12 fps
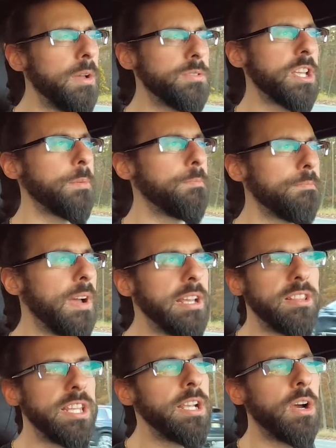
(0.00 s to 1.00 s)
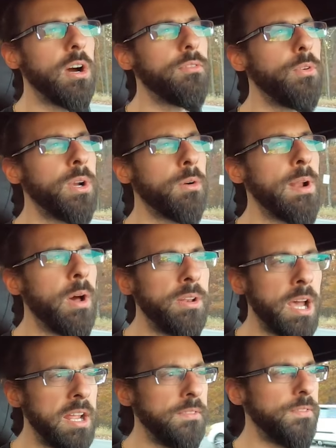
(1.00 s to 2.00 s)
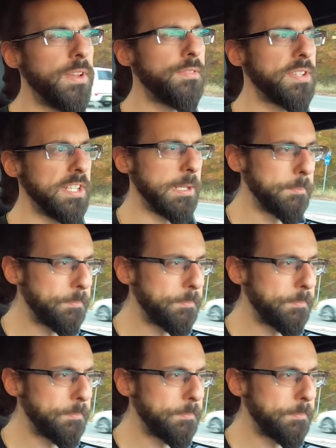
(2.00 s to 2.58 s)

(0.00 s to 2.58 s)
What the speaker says: It was like, I think, hovering around 950.